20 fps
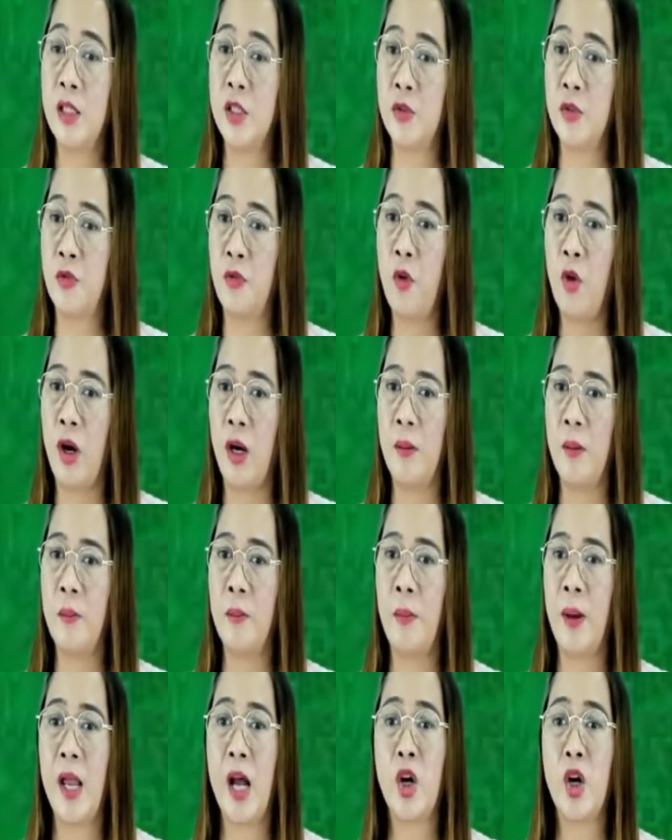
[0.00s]
formed
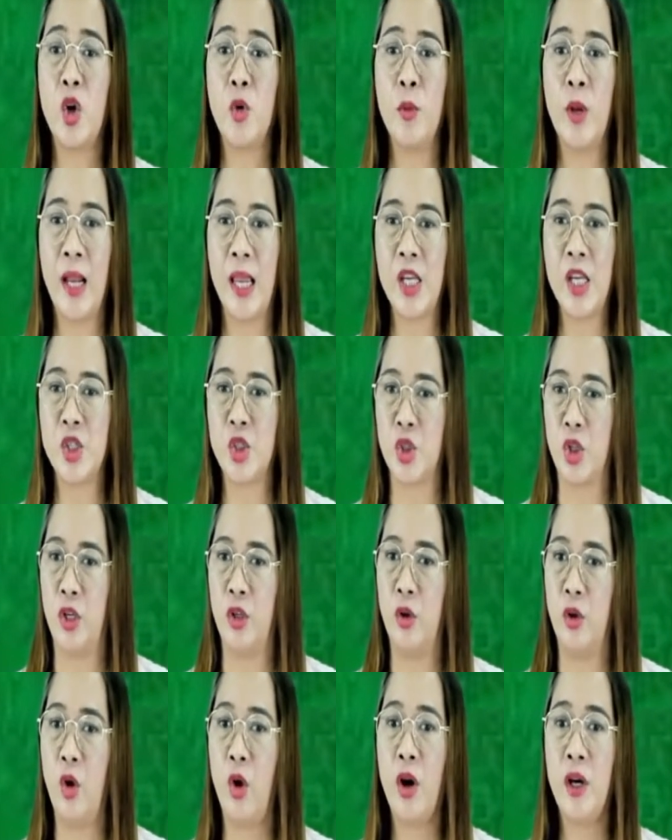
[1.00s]
by
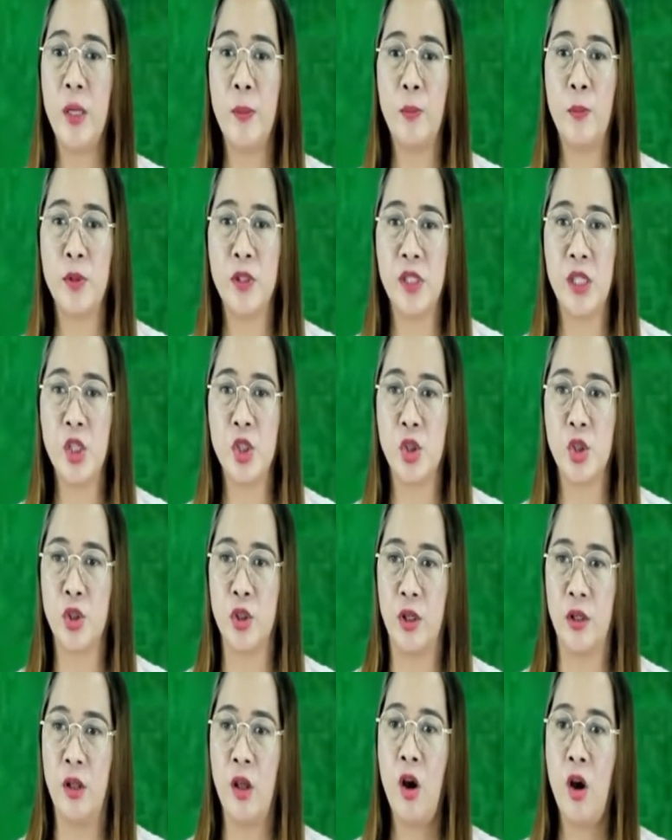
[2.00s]
accumulation or
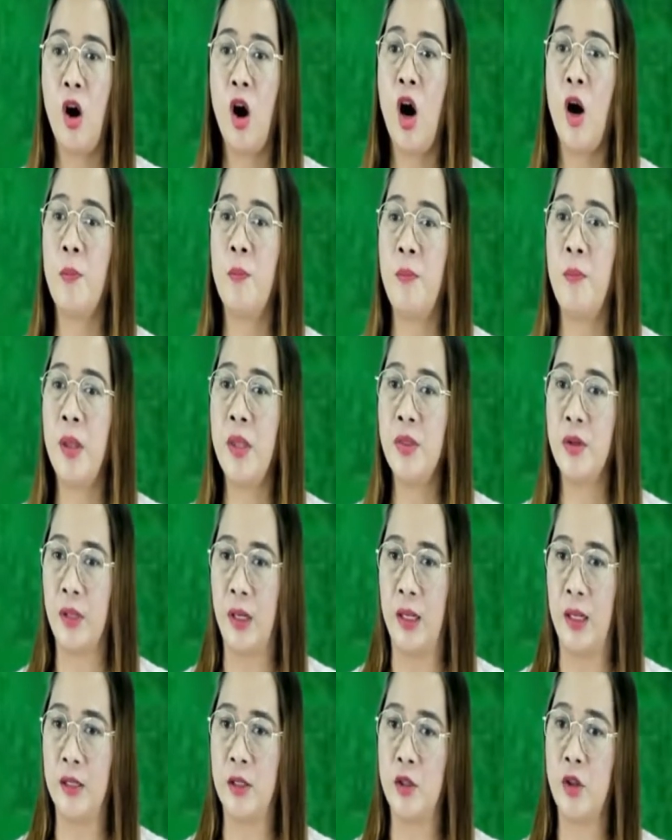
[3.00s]
deposition of
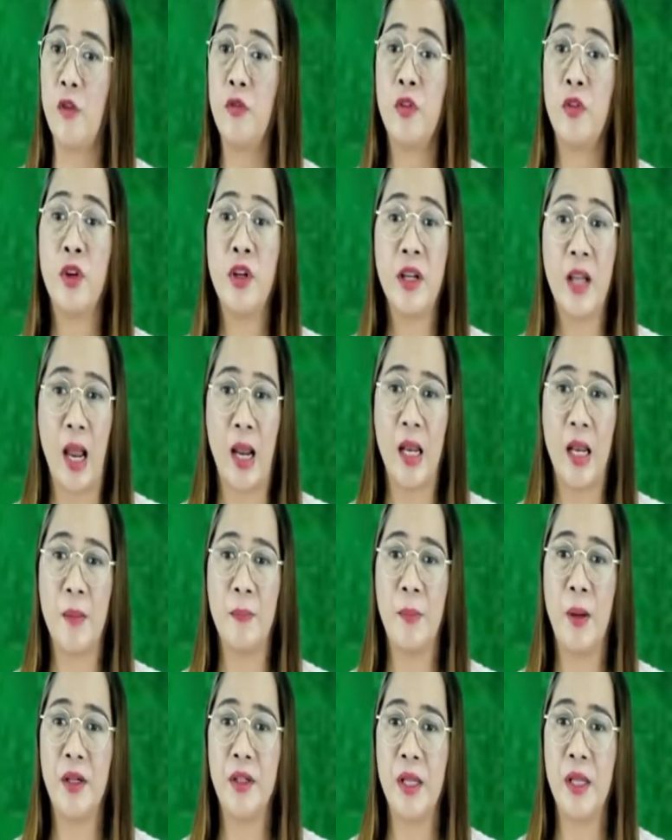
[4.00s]
minerals of organic
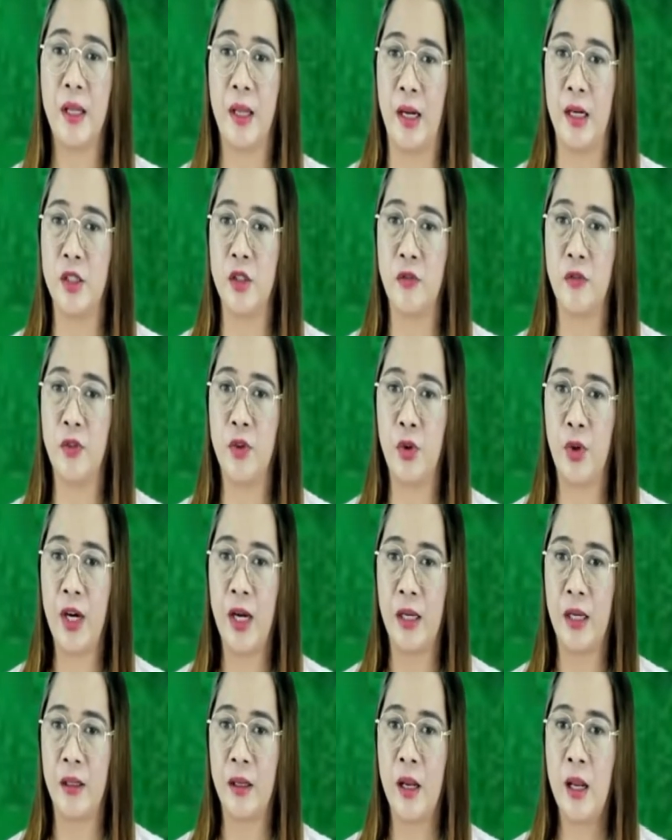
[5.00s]
particles of the
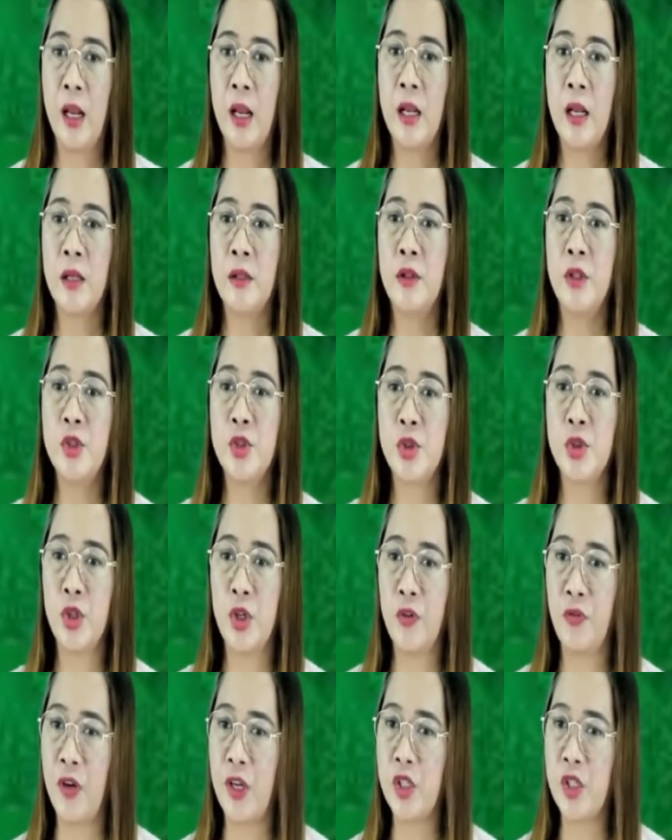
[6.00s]
earth. The
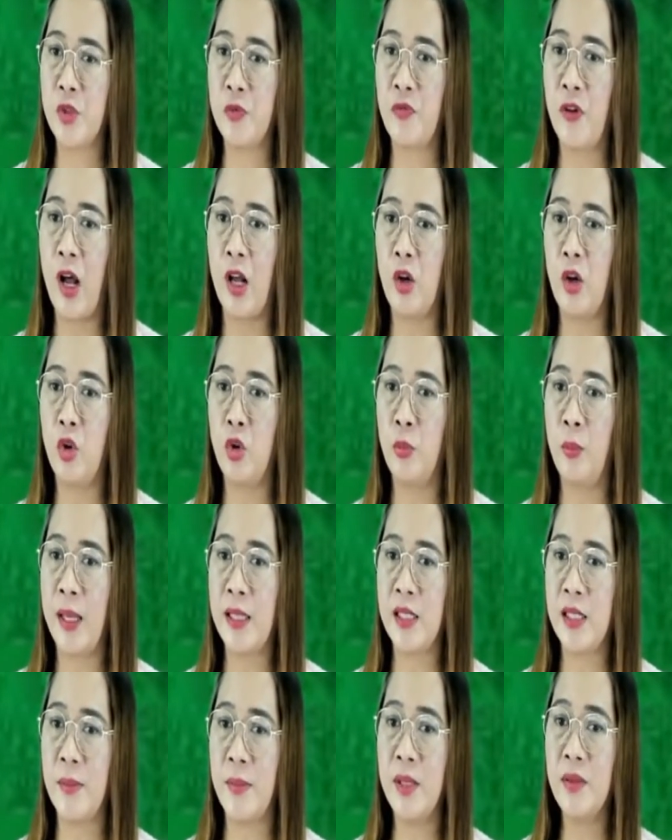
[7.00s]
surface followed by
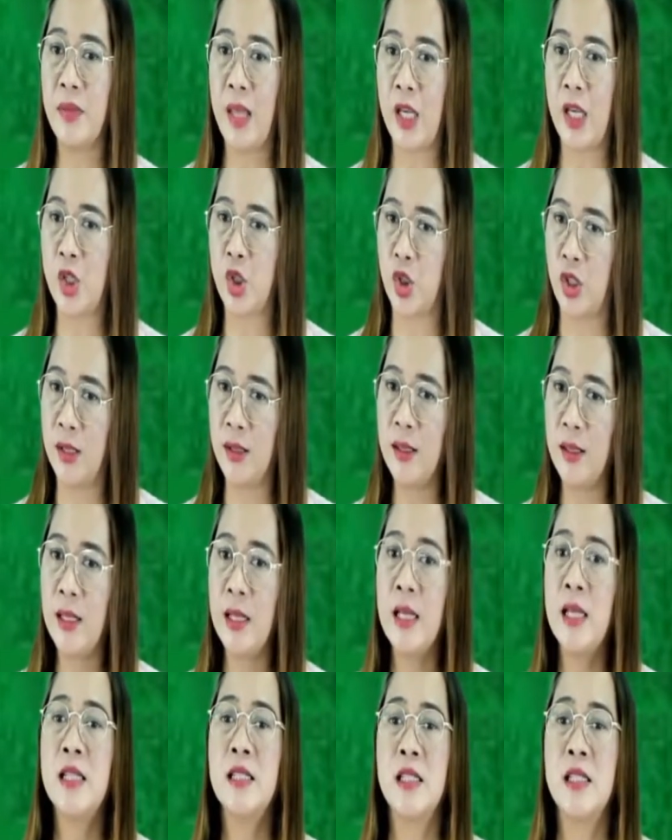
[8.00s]
sedimentation.
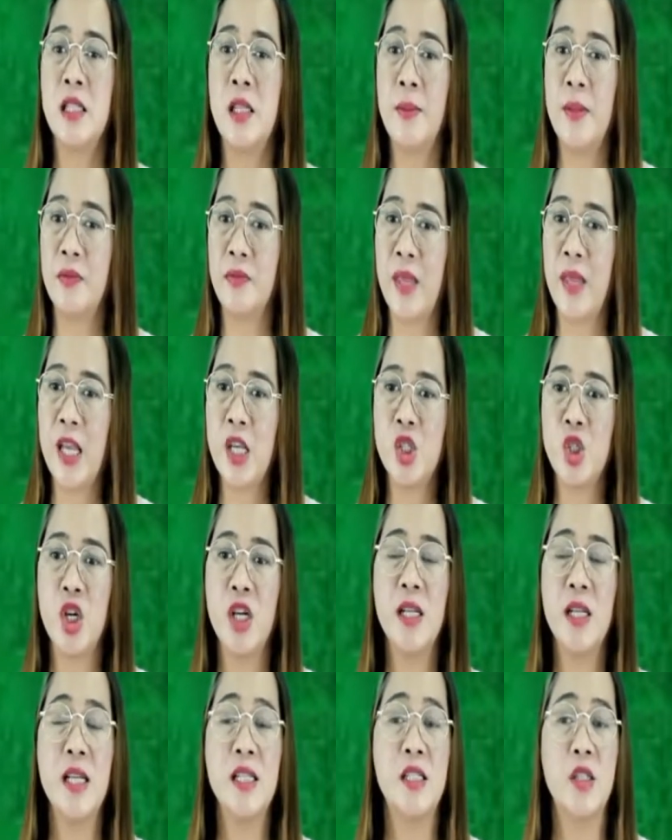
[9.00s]

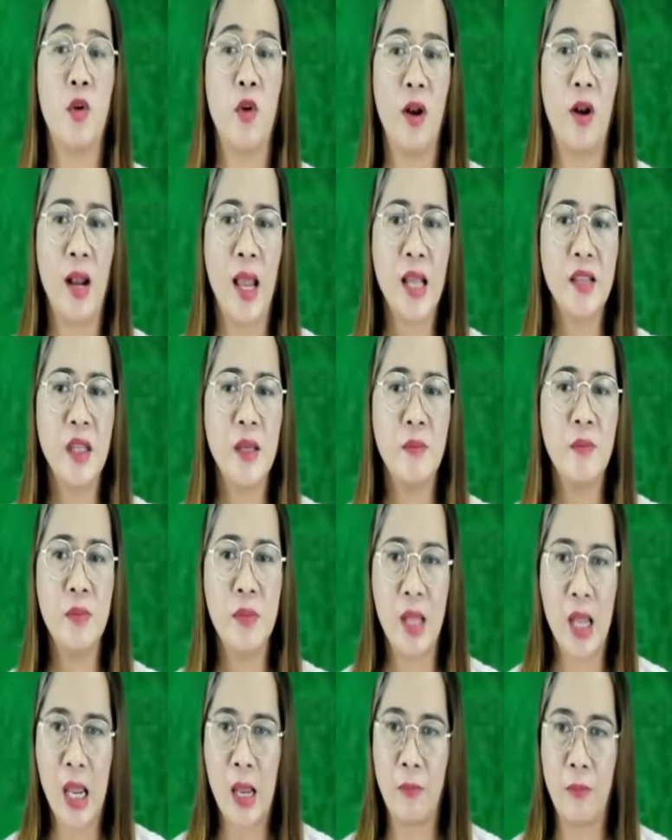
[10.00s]
Sedimentation is the collective
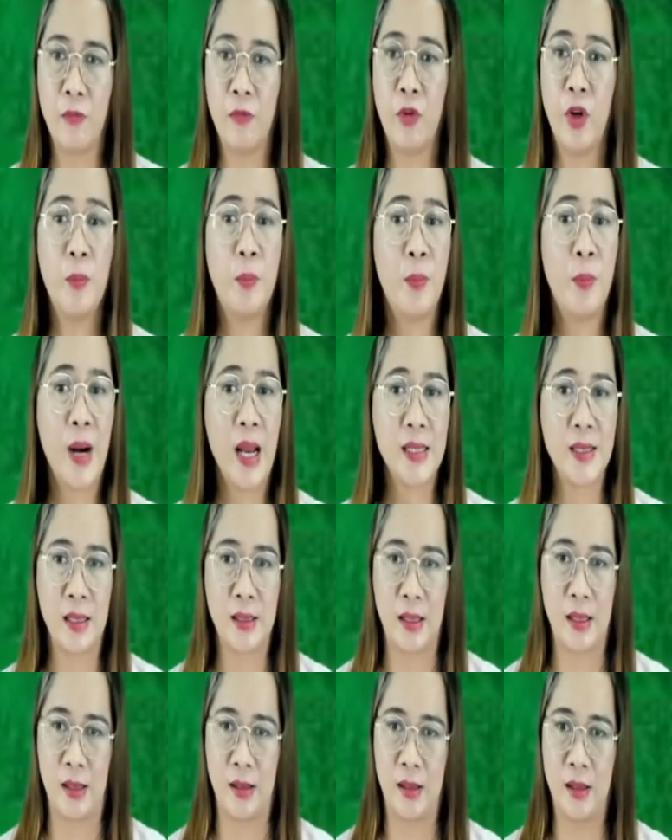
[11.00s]
name for
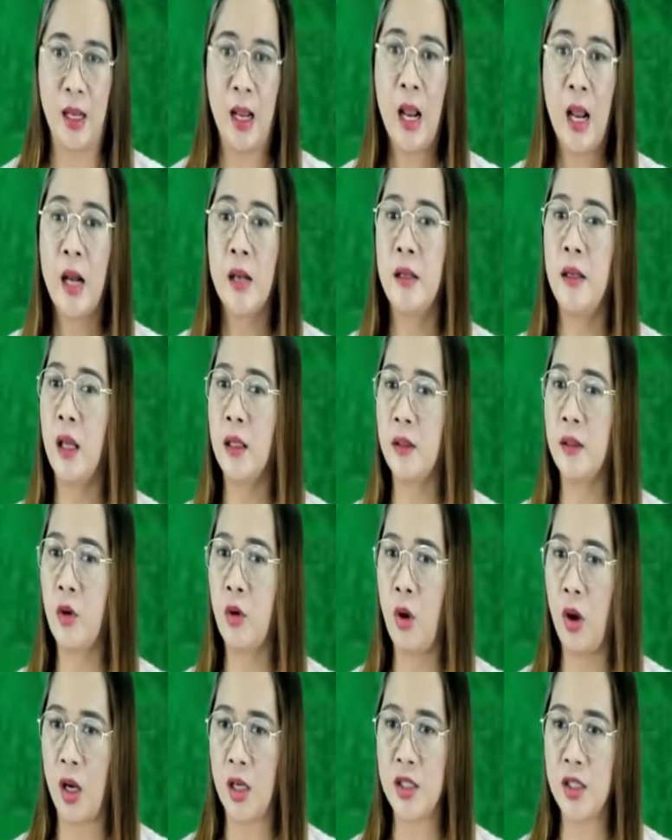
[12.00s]
processes that
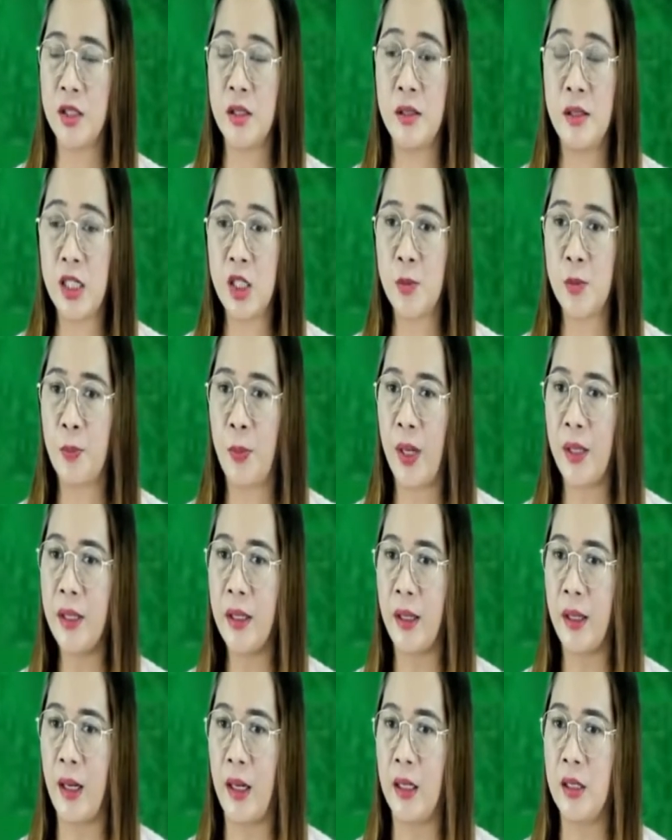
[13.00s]
cause these
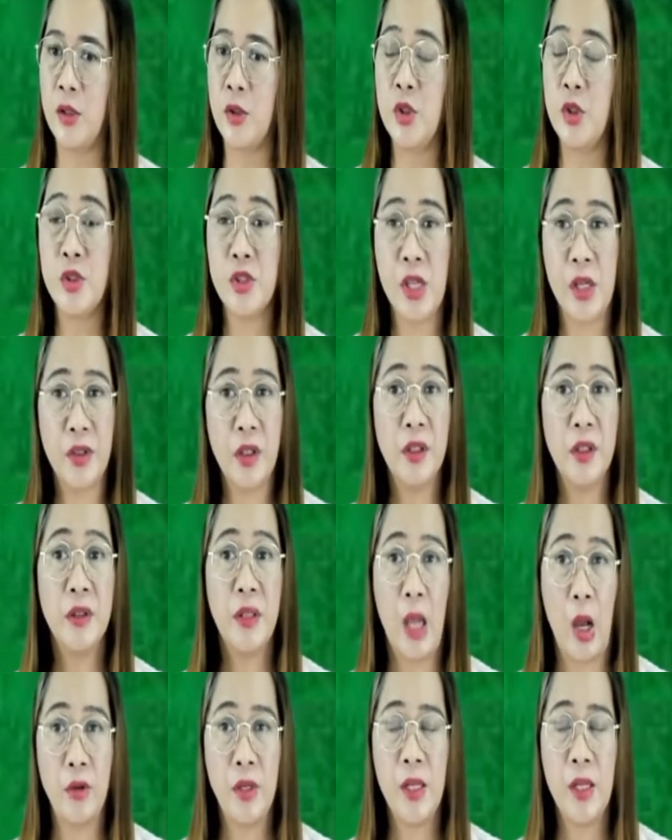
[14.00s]
particles to settle
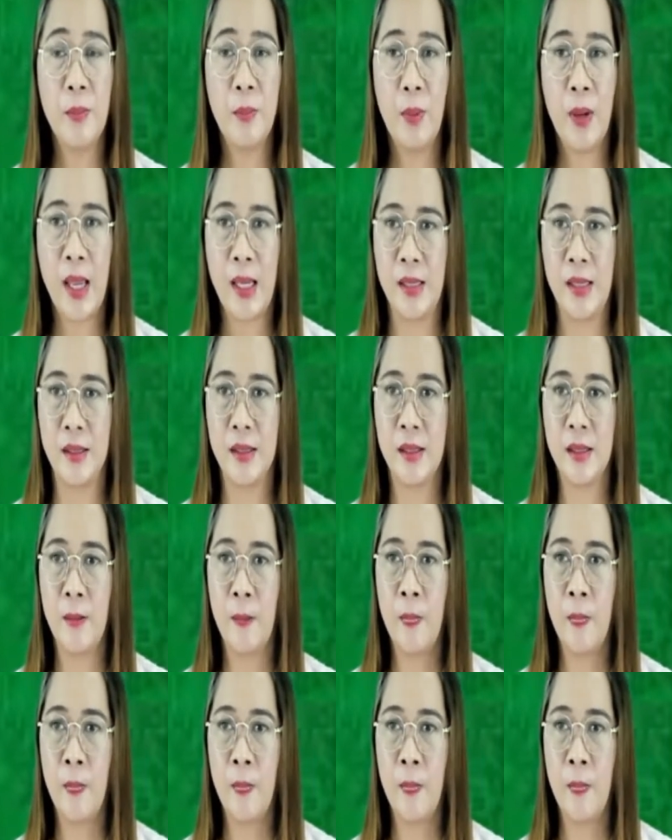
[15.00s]
down in place.